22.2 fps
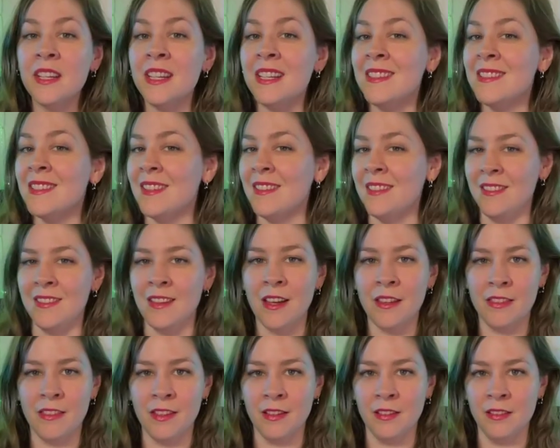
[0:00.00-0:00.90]
is
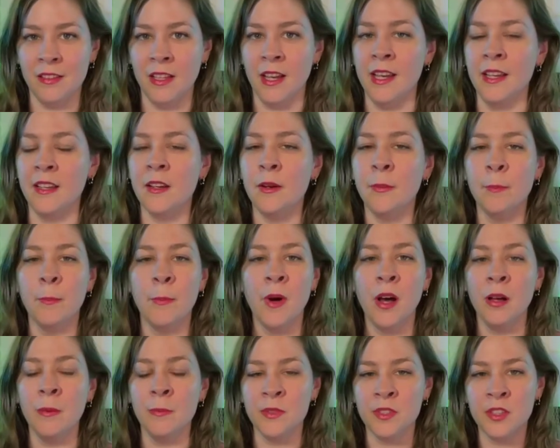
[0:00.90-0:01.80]
nothing like
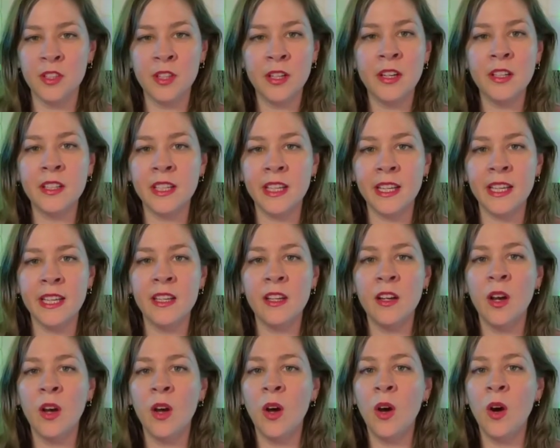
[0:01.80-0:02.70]
mom's
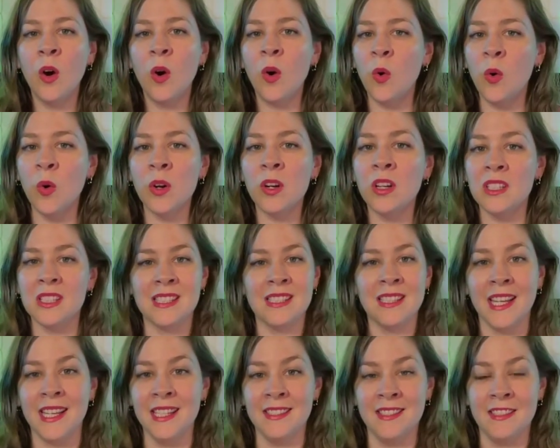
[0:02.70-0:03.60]
cooking, or a
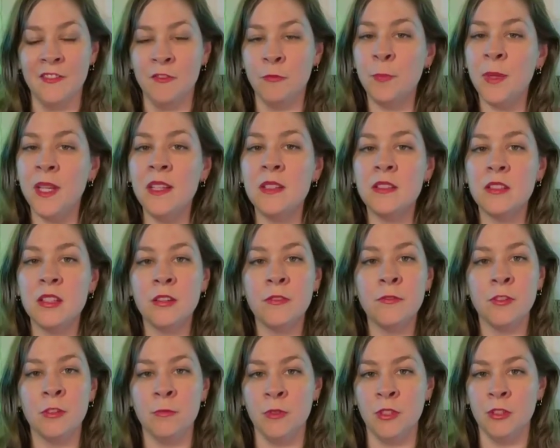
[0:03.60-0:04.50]
slice of pizza
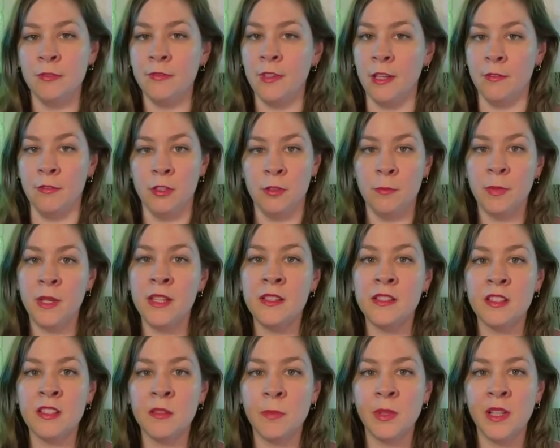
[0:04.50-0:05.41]
from your favorite
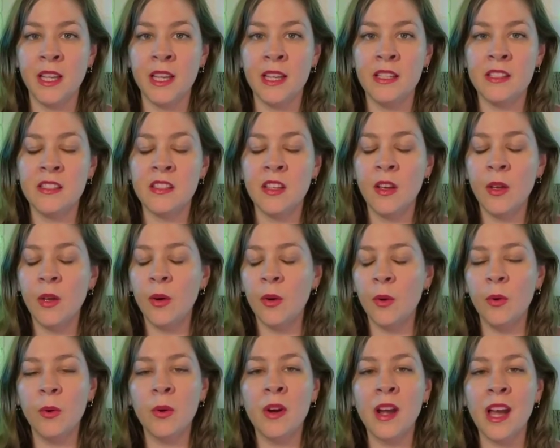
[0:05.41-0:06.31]
pizza place,
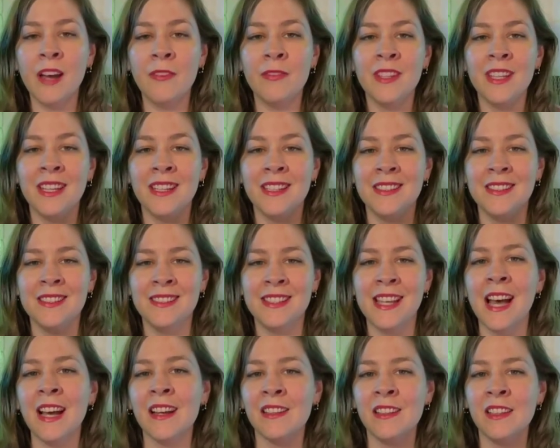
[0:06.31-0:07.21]
or having
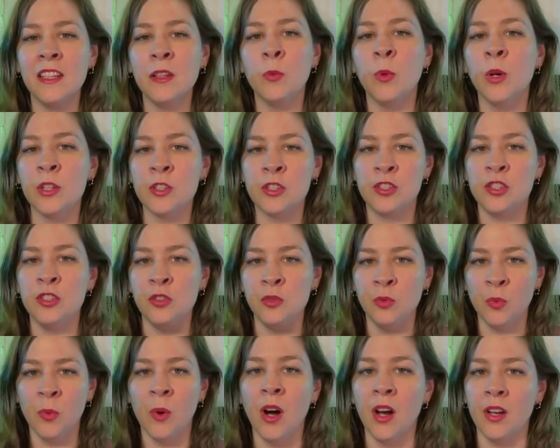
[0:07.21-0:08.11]
exactly what you
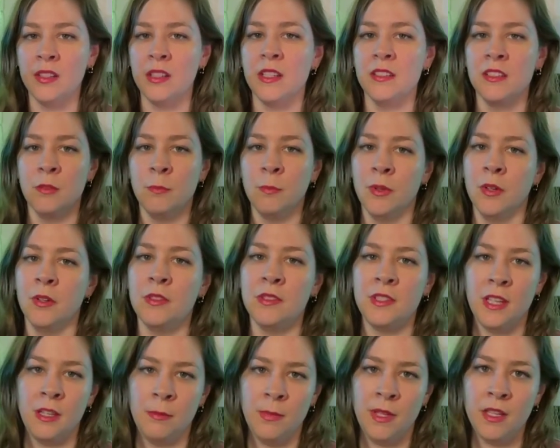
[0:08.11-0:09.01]
want as a
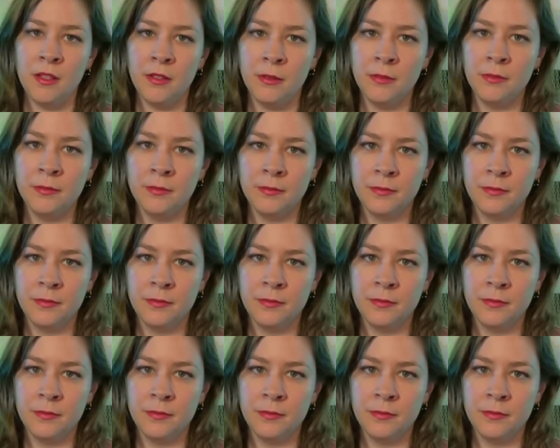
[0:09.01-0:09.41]
birthday meal.